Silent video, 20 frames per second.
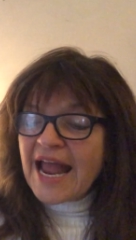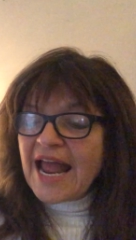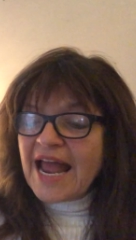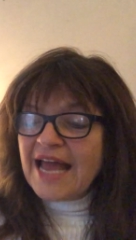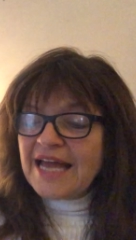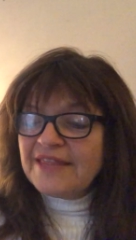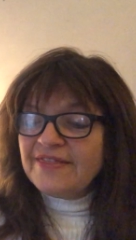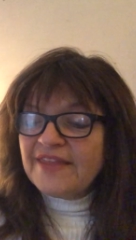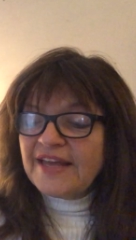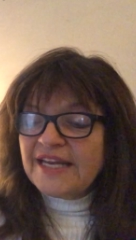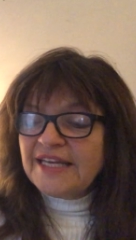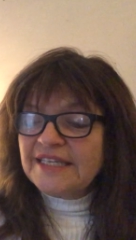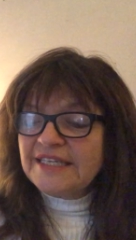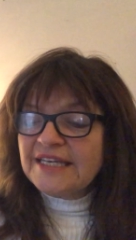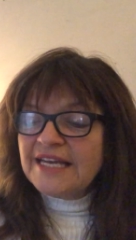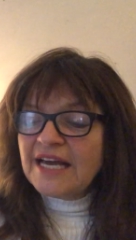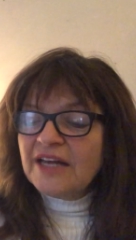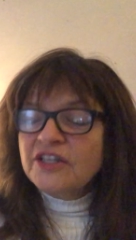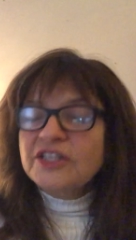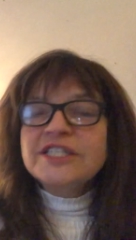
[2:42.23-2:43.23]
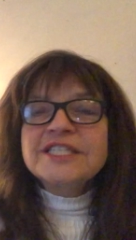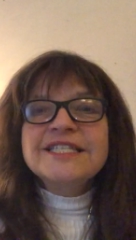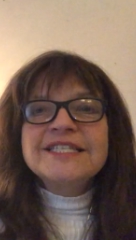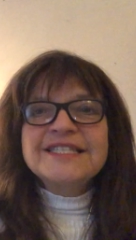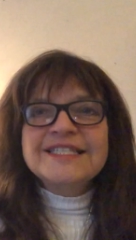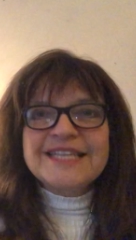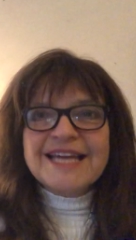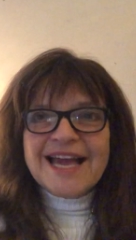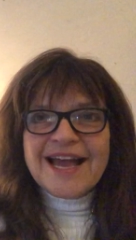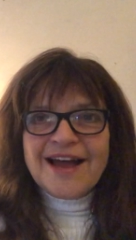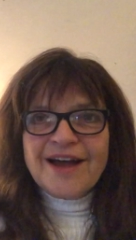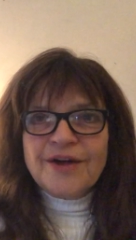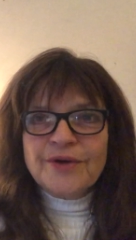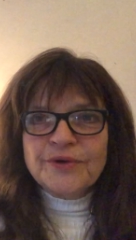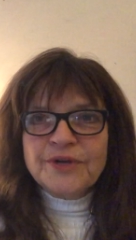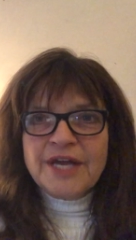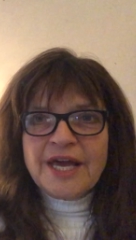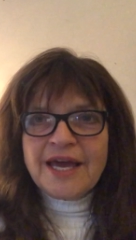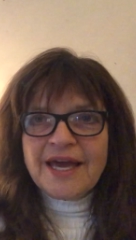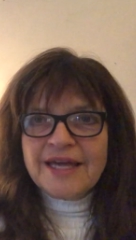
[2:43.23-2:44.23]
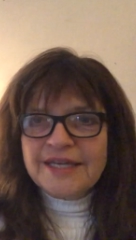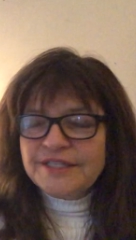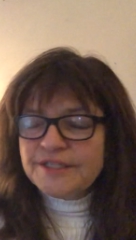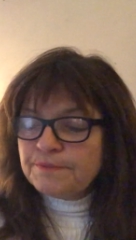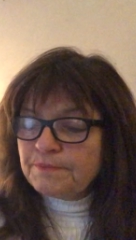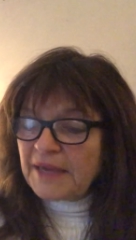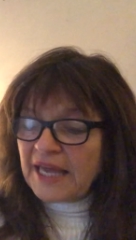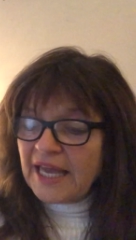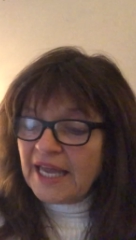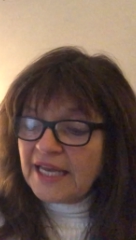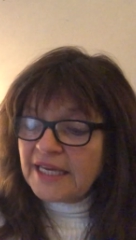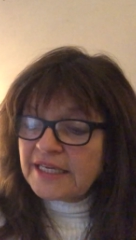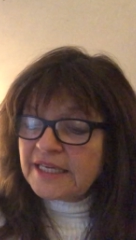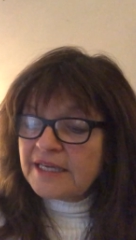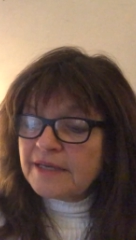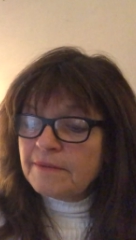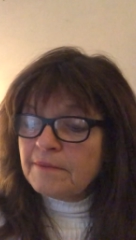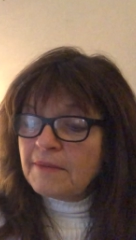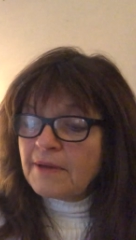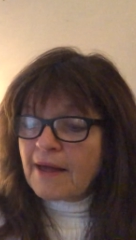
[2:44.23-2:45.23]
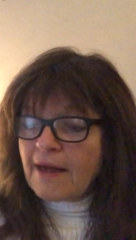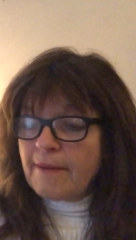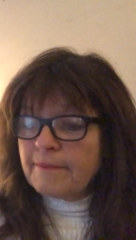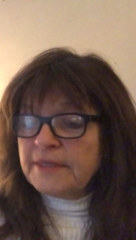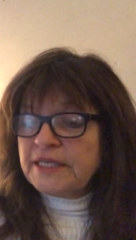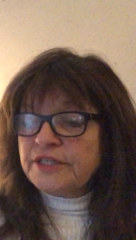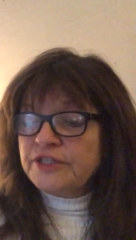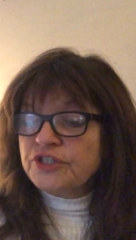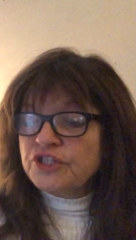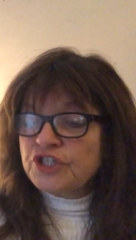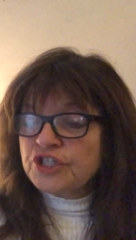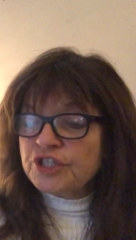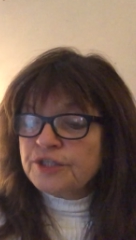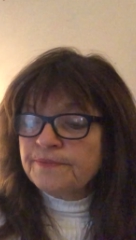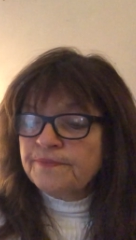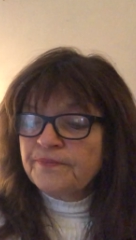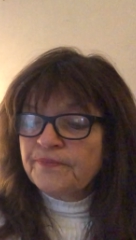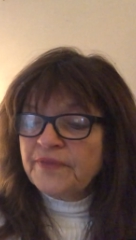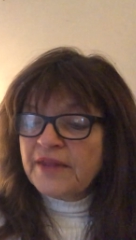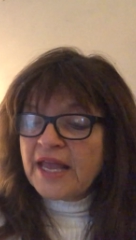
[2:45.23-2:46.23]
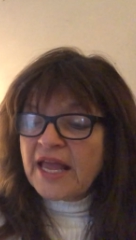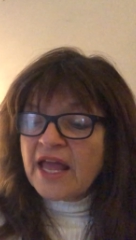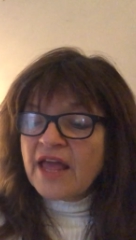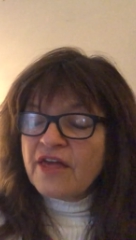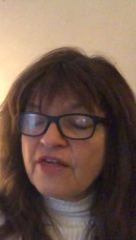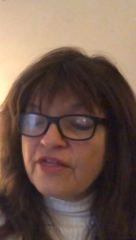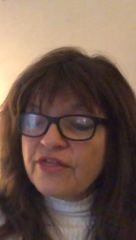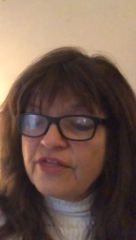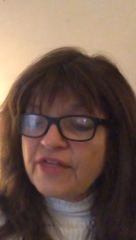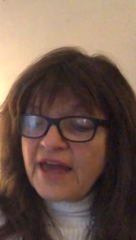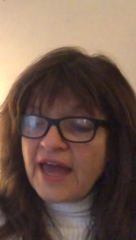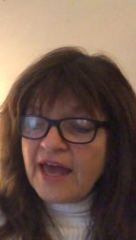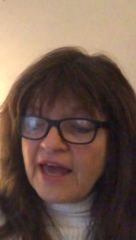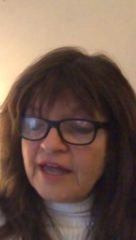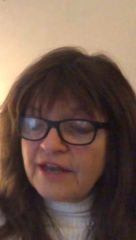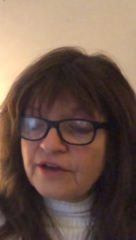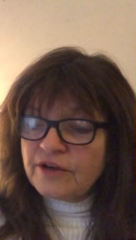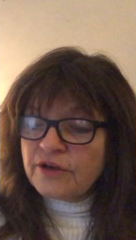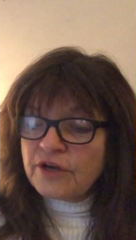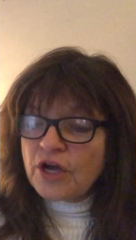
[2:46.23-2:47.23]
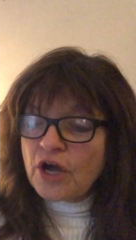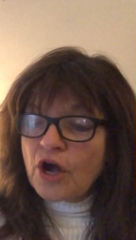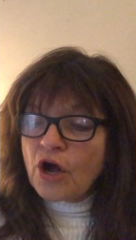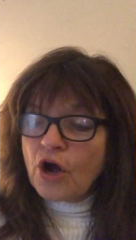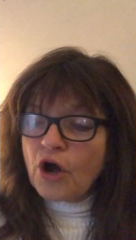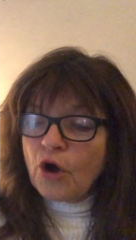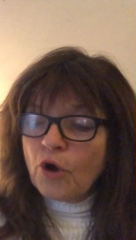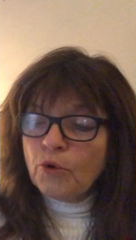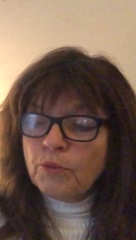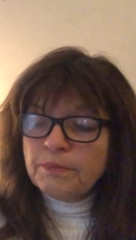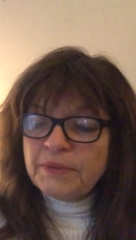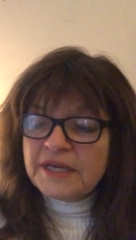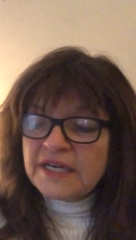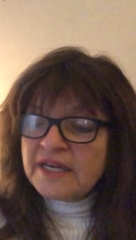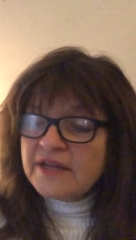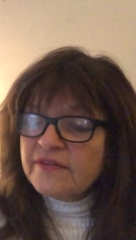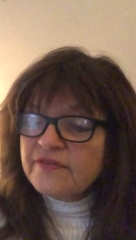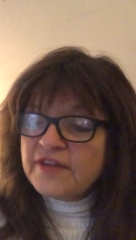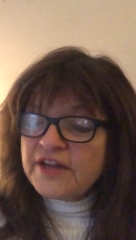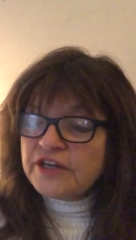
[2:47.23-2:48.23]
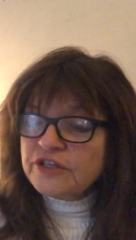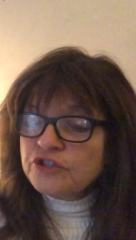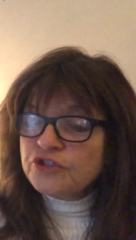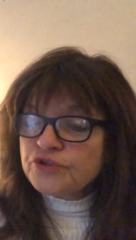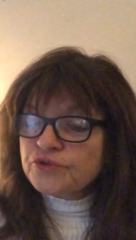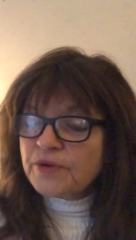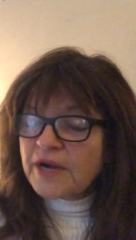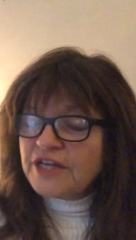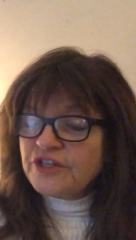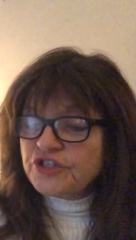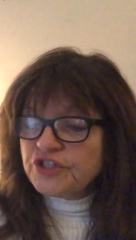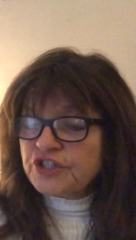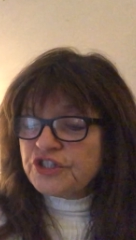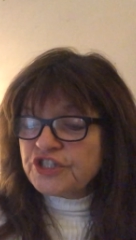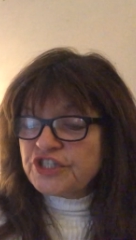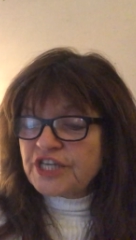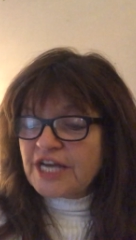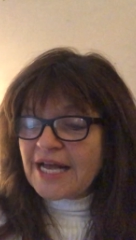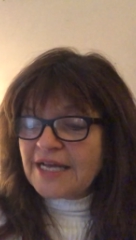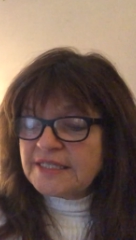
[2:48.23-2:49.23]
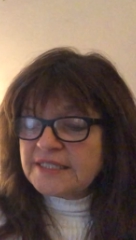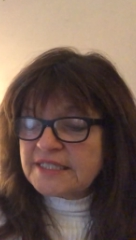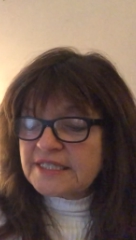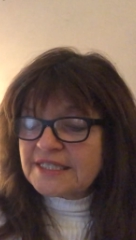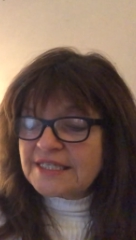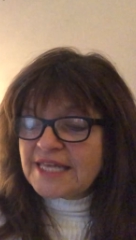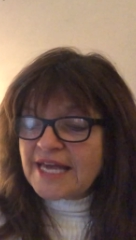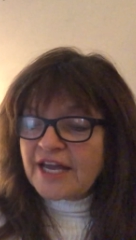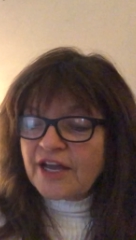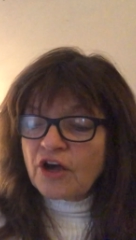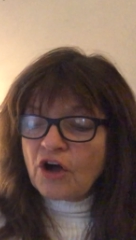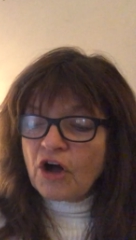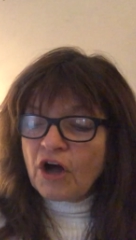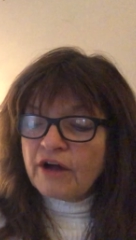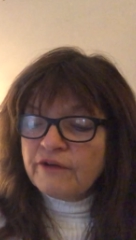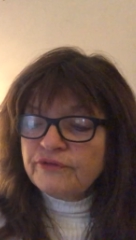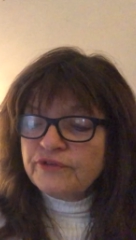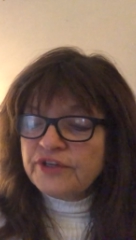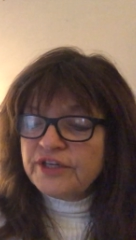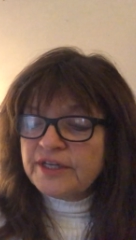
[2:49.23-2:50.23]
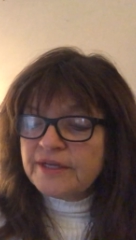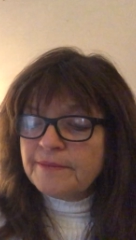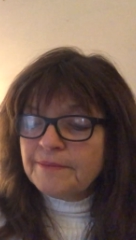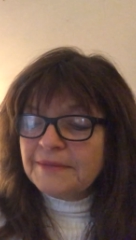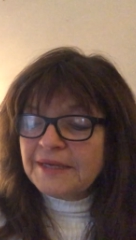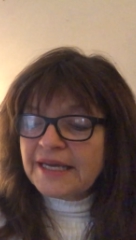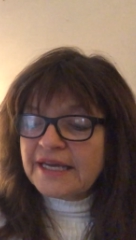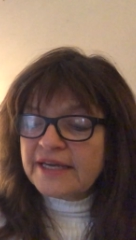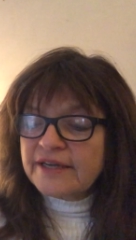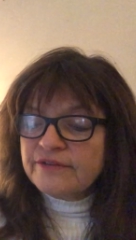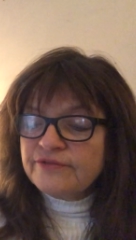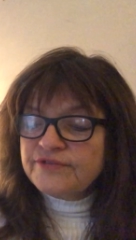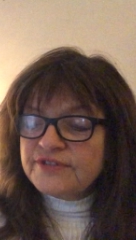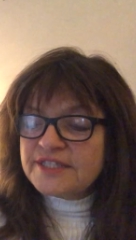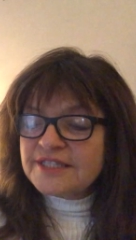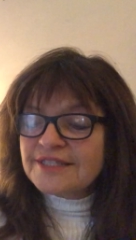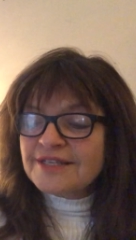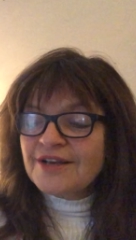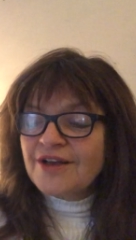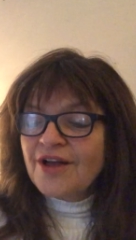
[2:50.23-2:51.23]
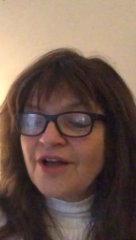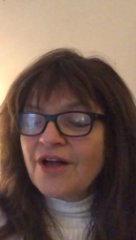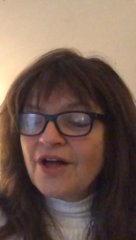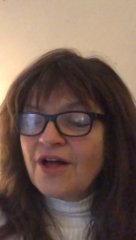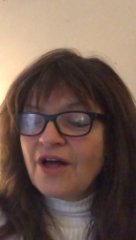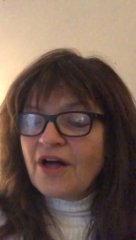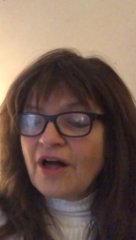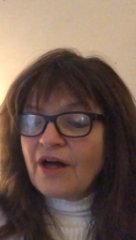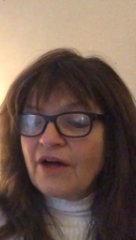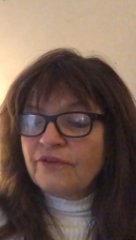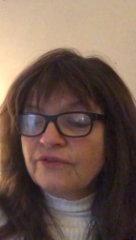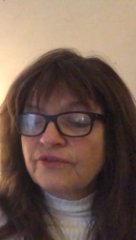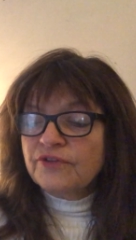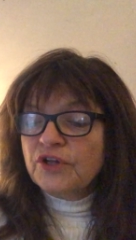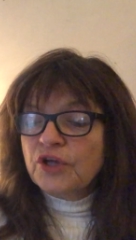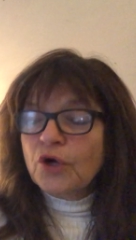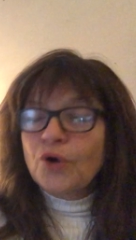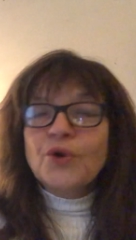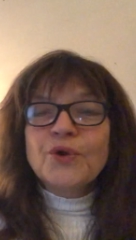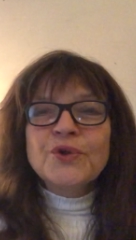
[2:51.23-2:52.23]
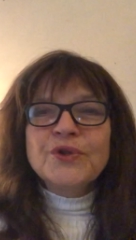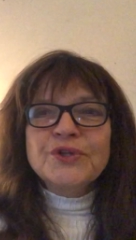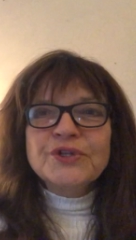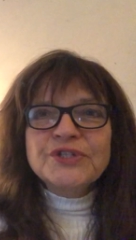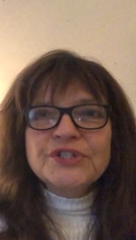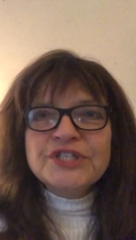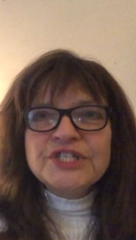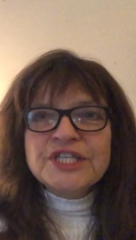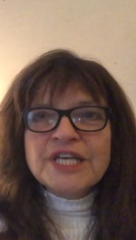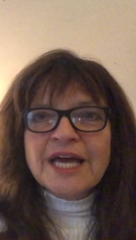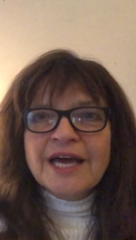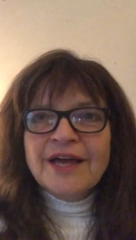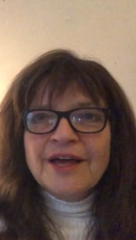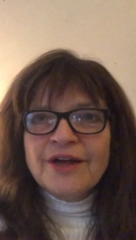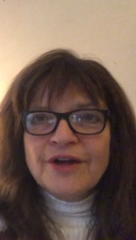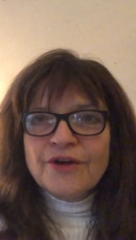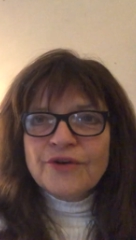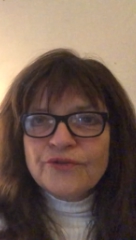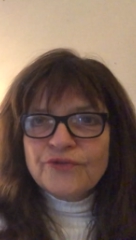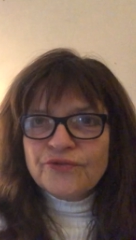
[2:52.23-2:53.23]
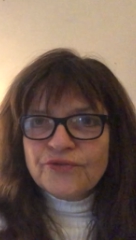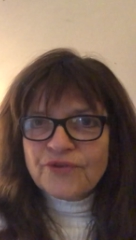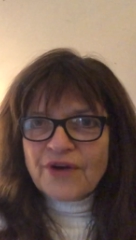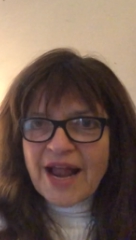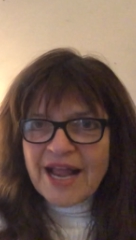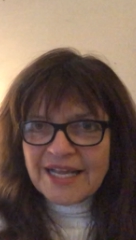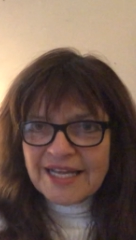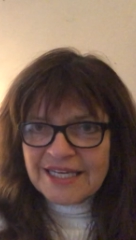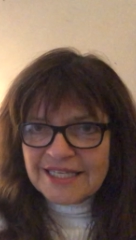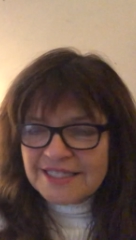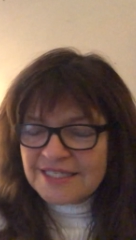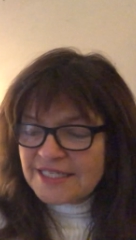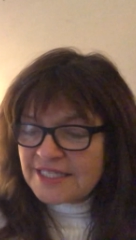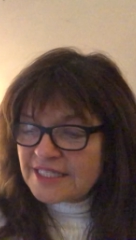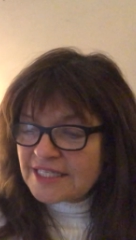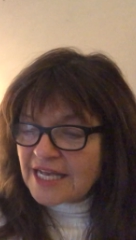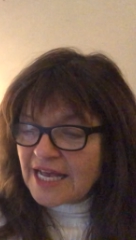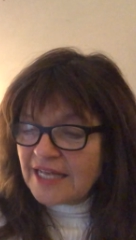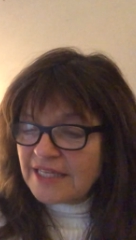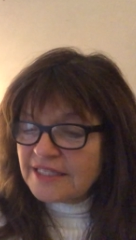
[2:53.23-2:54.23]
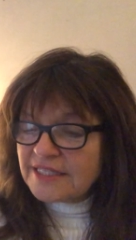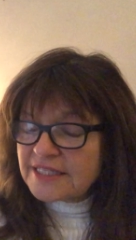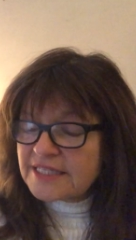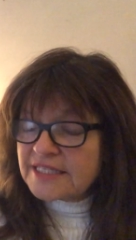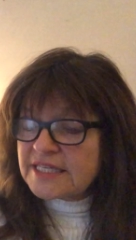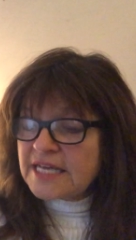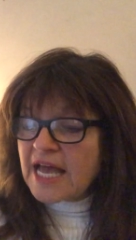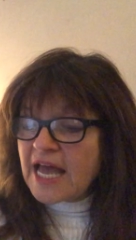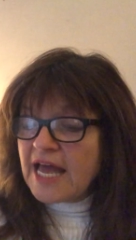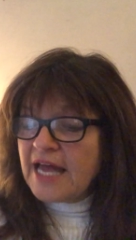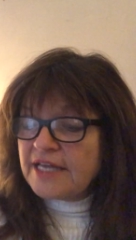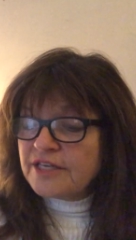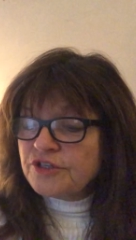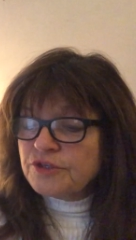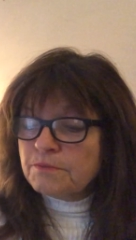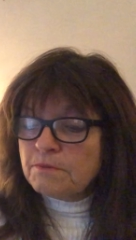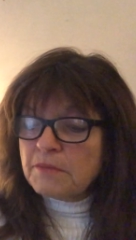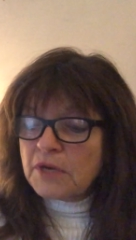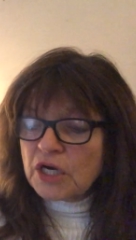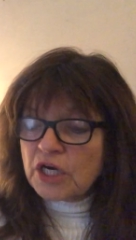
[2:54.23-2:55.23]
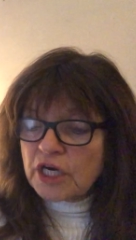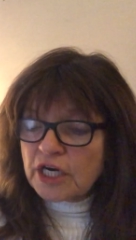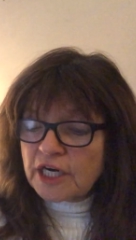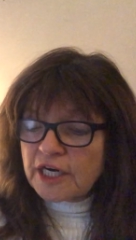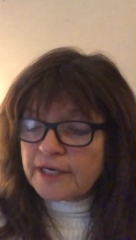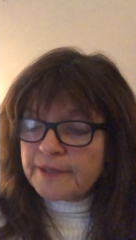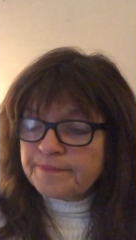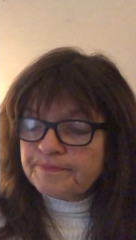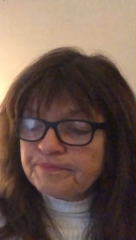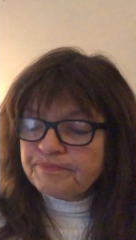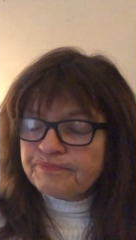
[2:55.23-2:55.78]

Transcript: and they knelt down and paid him homage. Then, opening their treasure chests, they offered him gifts of gold, frankincense, and myrrh.